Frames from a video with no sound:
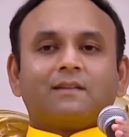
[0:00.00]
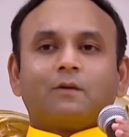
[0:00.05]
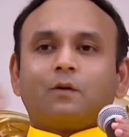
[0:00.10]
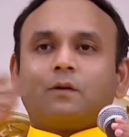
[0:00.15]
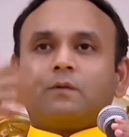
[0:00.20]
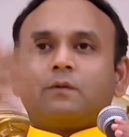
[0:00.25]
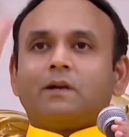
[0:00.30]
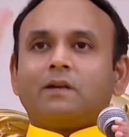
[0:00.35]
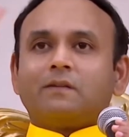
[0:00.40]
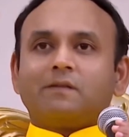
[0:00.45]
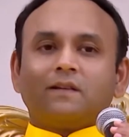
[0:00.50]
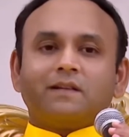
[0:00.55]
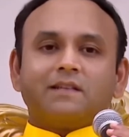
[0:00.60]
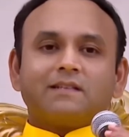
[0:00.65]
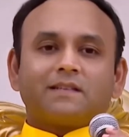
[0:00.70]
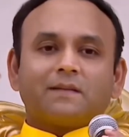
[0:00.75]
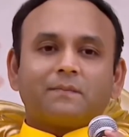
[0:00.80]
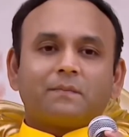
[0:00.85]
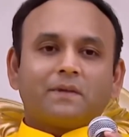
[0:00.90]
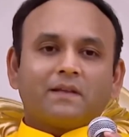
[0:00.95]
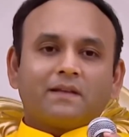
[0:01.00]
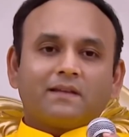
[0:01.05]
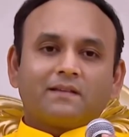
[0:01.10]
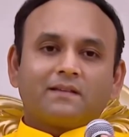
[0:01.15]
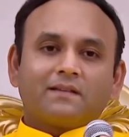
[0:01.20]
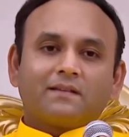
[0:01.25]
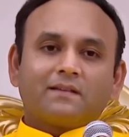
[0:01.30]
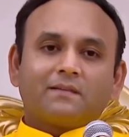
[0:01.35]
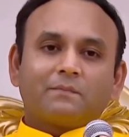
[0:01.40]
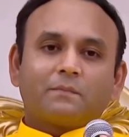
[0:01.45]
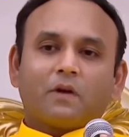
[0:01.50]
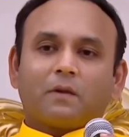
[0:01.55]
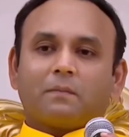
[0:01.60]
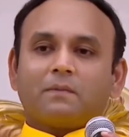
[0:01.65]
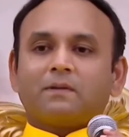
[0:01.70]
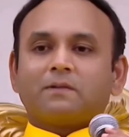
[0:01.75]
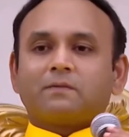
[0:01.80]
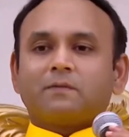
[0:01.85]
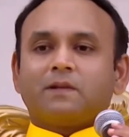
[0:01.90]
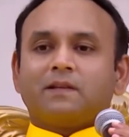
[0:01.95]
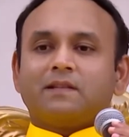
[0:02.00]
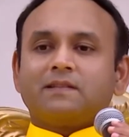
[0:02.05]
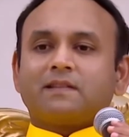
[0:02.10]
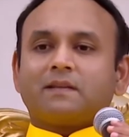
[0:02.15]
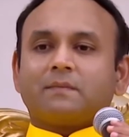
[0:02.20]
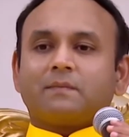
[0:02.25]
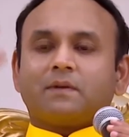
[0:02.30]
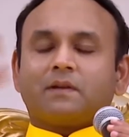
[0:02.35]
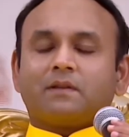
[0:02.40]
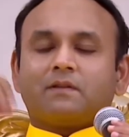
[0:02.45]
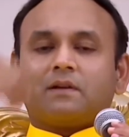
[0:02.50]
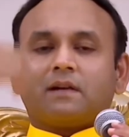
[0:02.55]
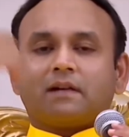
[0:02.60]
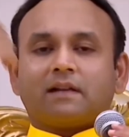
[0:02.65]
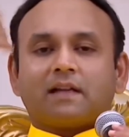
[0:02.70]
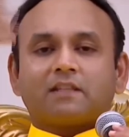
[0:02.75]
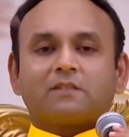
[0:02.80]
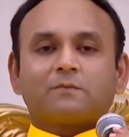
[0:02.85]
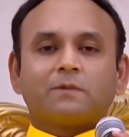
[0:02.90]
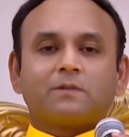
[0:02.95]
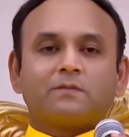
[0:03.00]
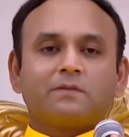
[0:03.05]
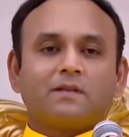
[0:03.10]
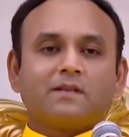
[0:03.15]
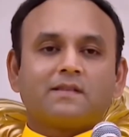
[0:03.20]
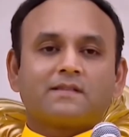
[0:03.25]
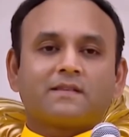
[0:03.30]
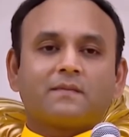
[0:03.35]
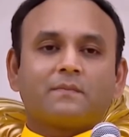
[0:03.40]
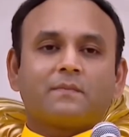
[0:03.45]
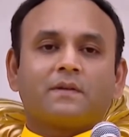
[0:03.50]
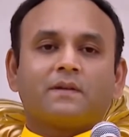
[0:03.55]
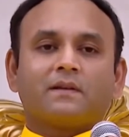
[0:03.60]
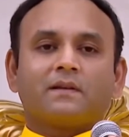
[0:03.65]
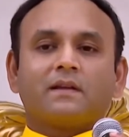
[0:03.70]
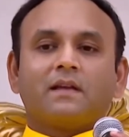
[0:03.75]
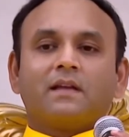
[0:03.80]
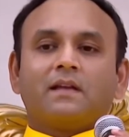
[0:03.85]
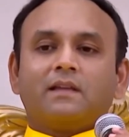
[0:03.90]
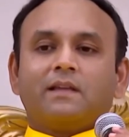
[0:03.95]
The whole world will disappear. Problems will disappear. Your attachments will disappear.